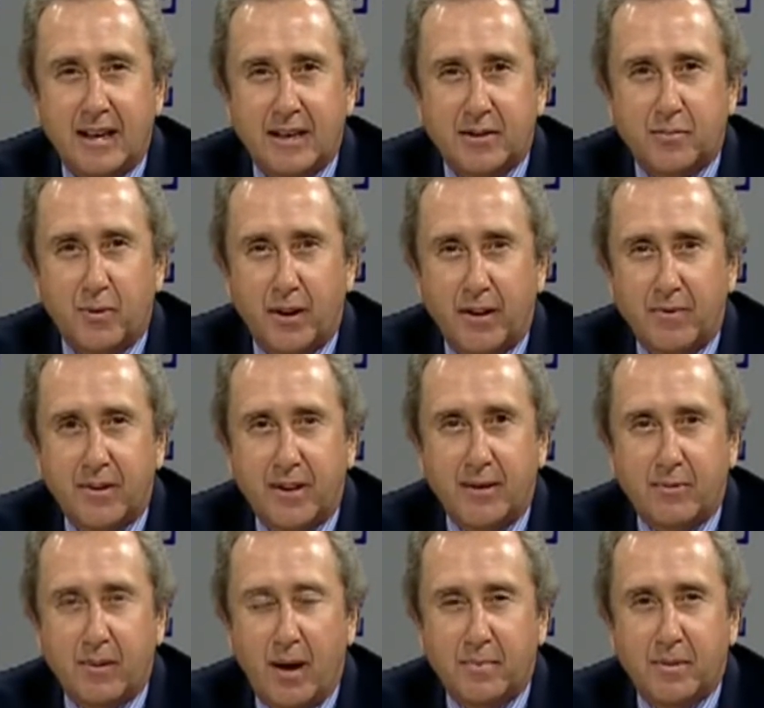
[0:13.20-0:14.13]
is one of
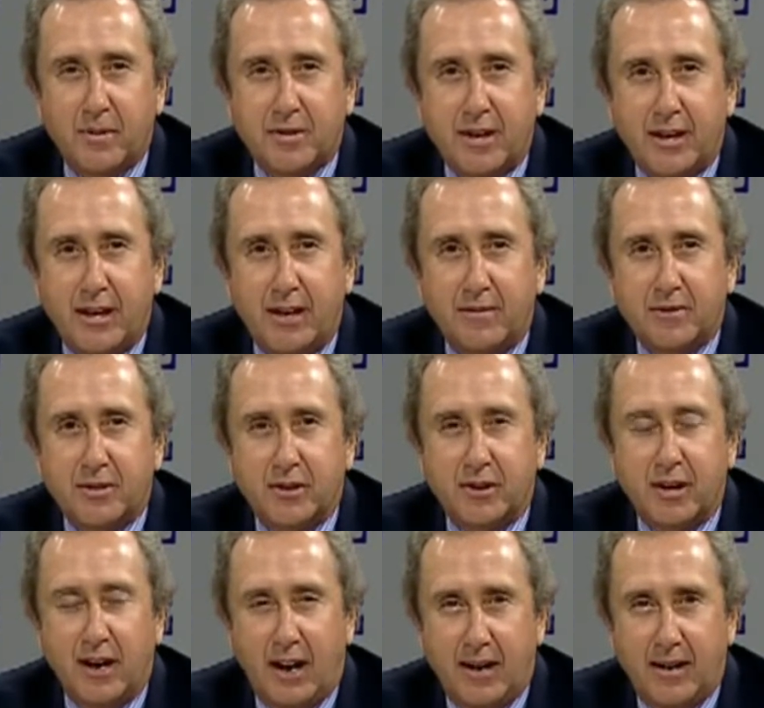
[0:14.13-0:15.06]
the representatives
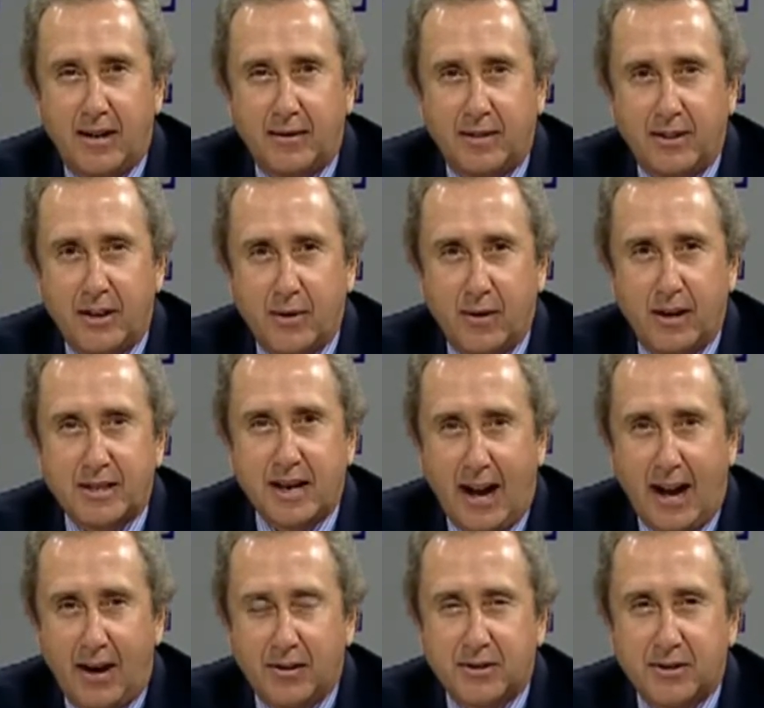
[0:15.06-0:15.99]
in the
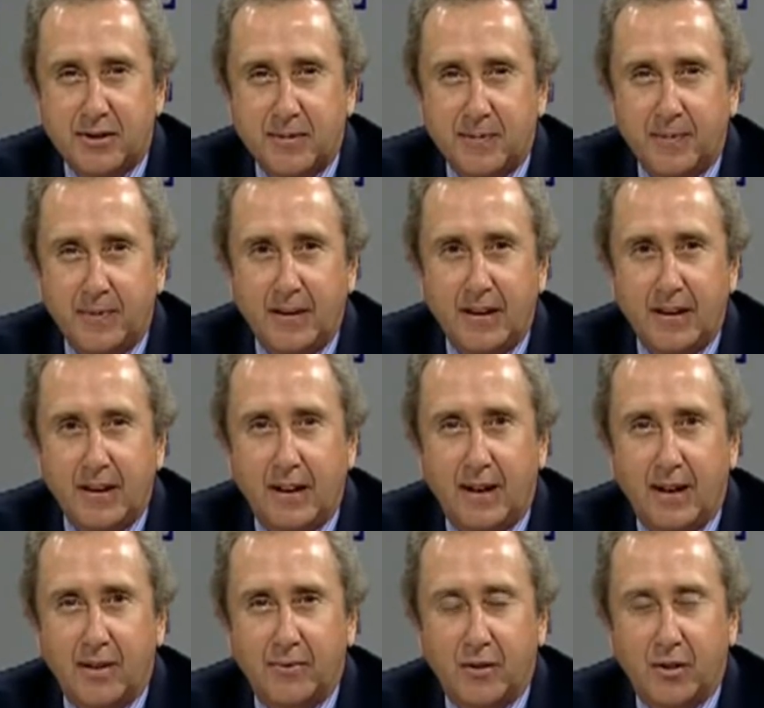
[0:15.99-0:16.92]
U.S. House
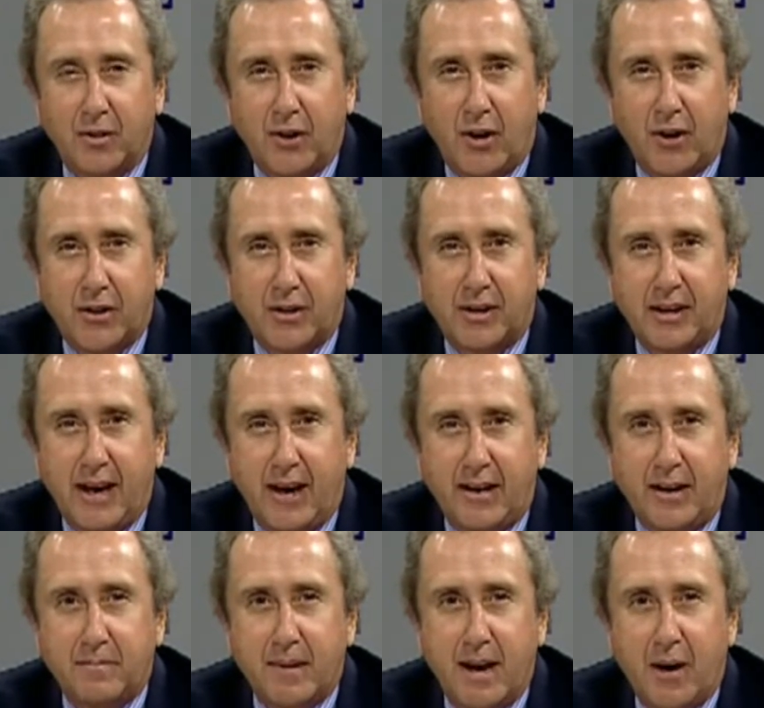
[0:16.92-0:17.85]
for Collier
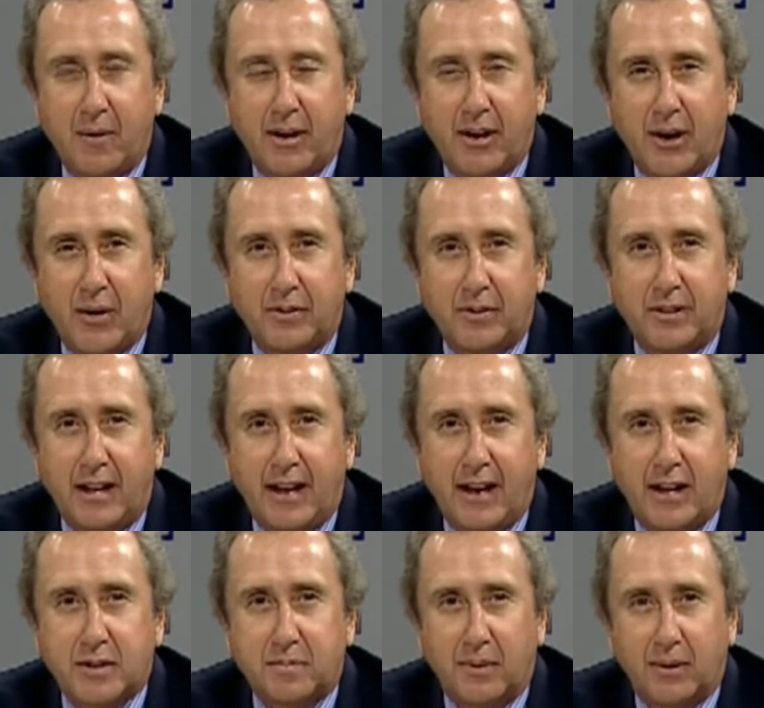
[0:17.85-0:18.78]
County. Mario
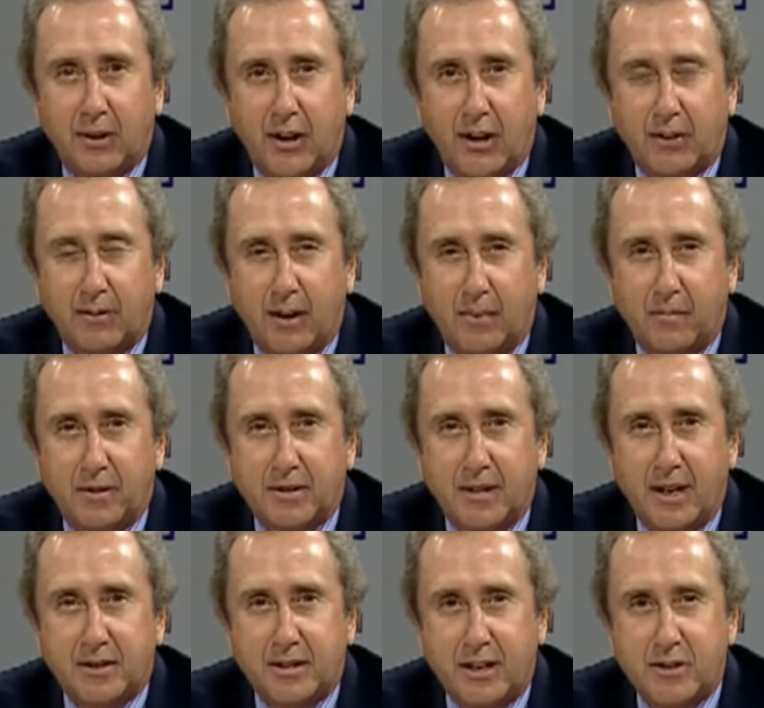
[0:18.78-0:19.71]
Diaz-Balart
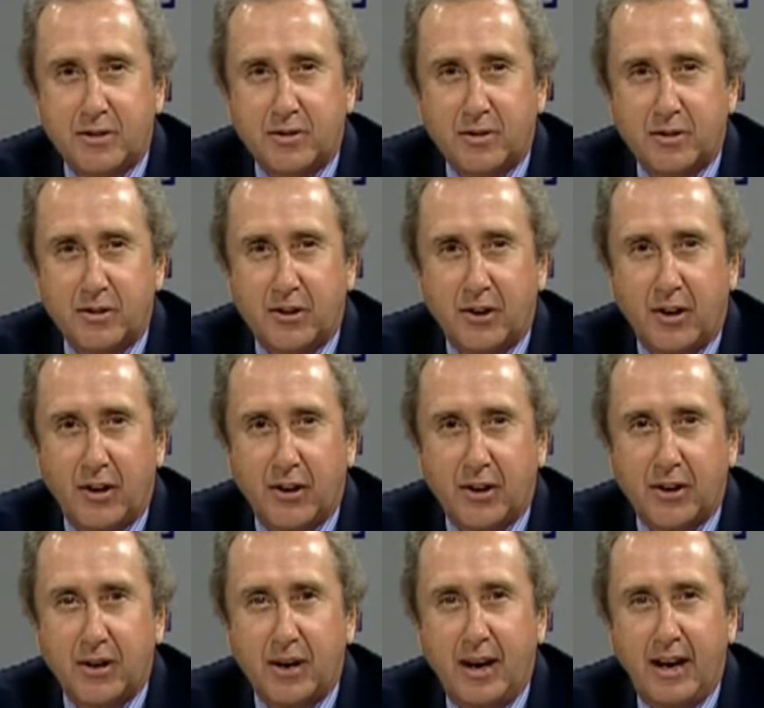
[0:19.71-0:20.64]
represents Eastern
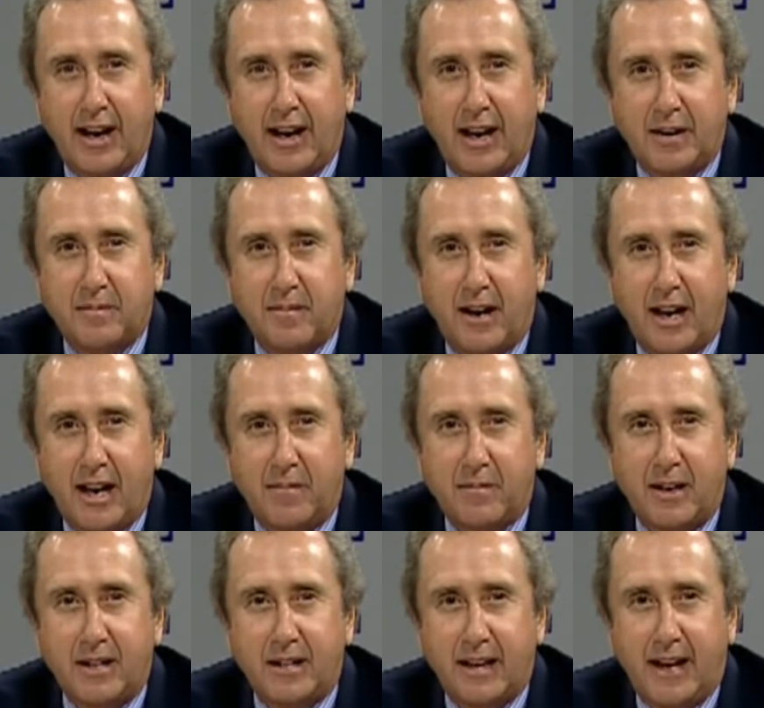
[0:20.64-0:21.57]
Collier and
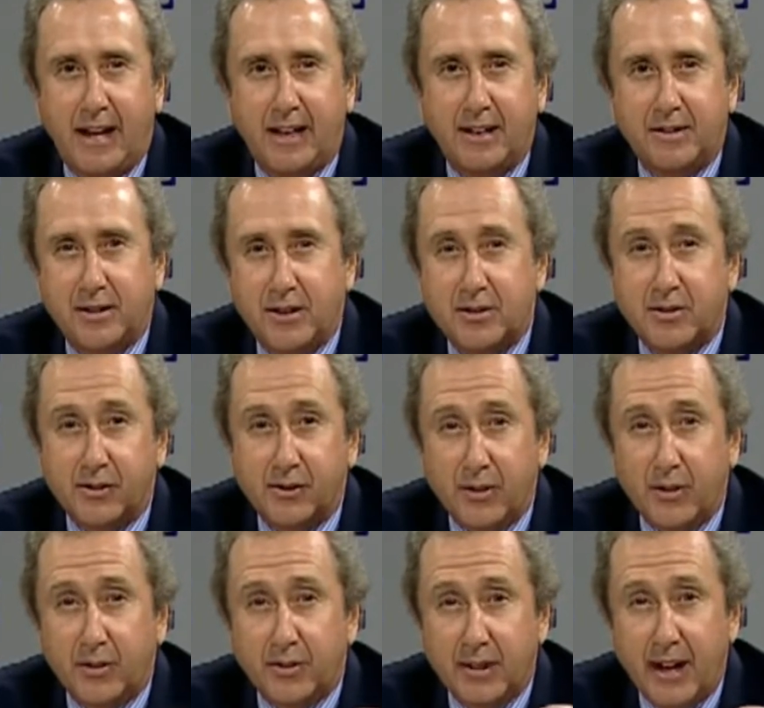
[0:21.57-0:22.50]
Miami-Dade and just a
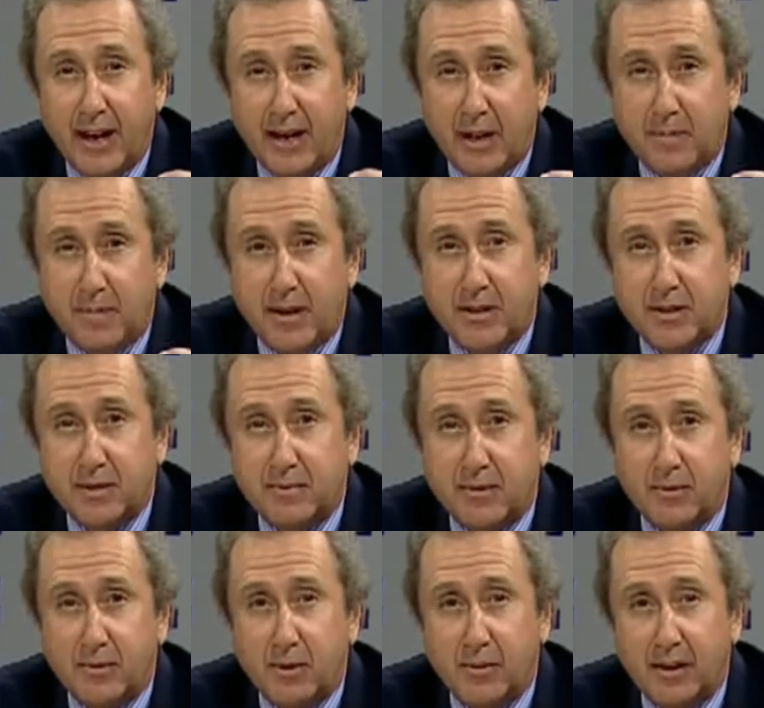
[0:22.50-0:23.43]
little tiny piece
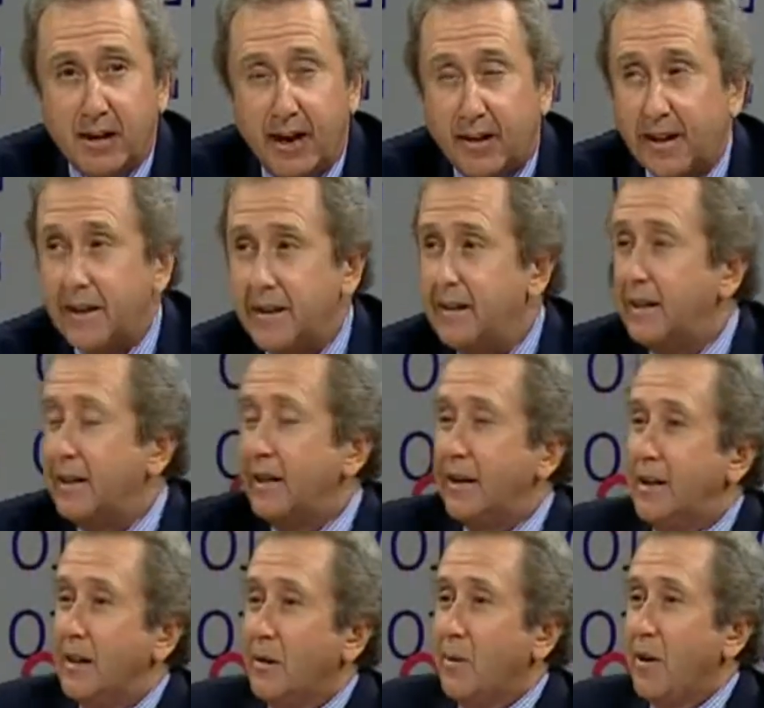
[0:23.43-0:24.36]
of Monroe County.
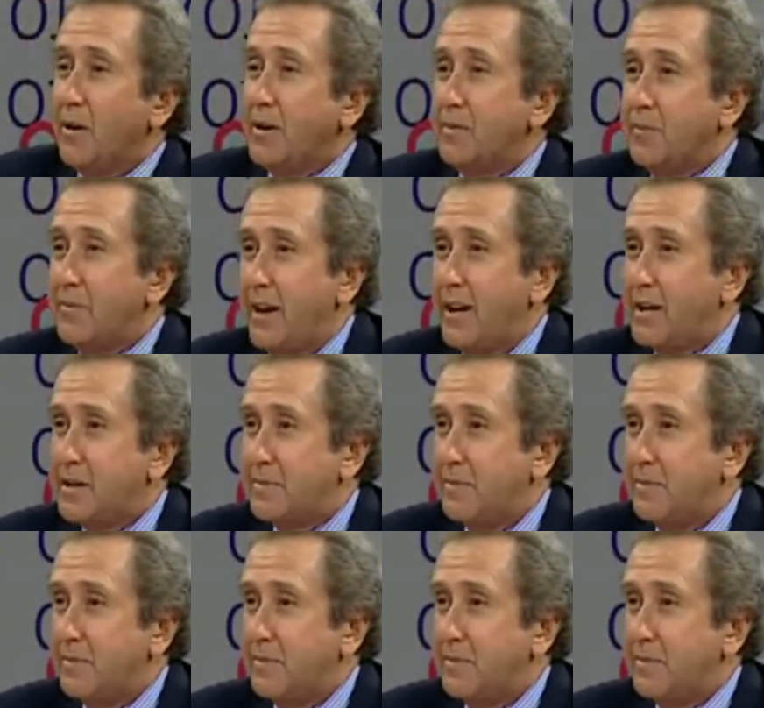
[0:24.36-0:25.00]
Welcome,